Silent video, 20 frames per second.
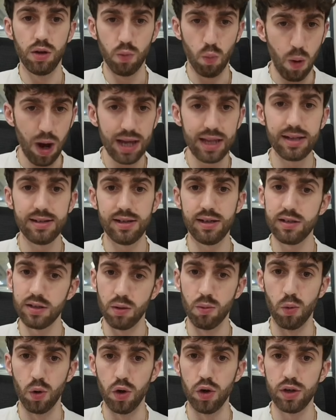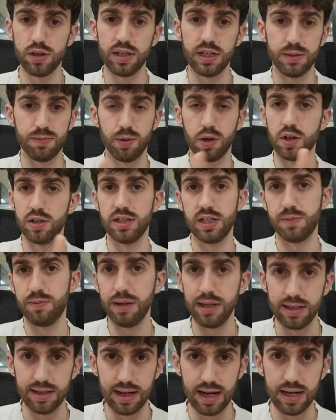Why the system works is because it's
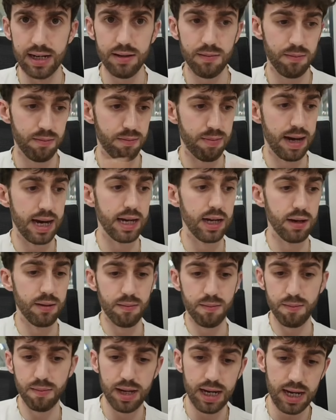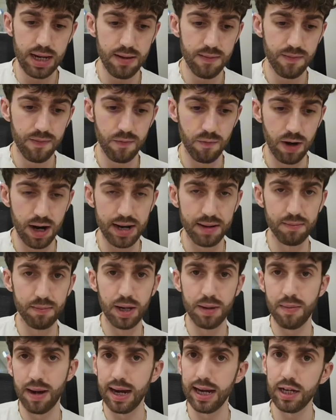been done by me,
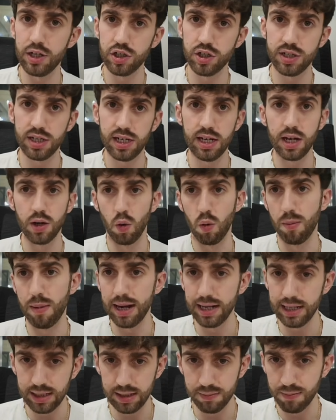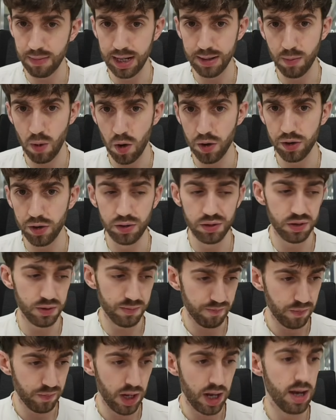right, in my agency, and all my
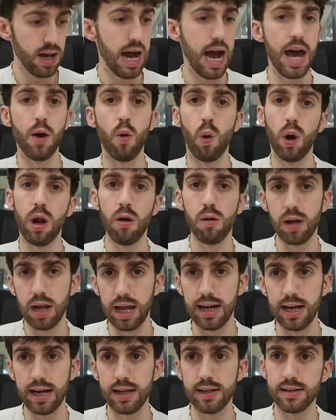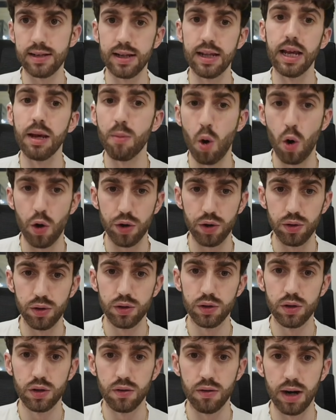models, and all our clients and their
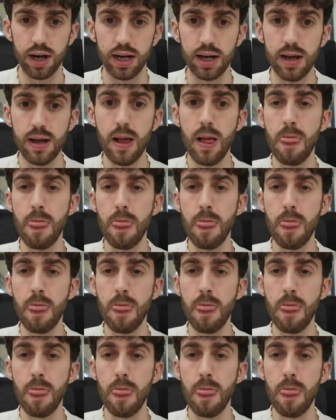models, right?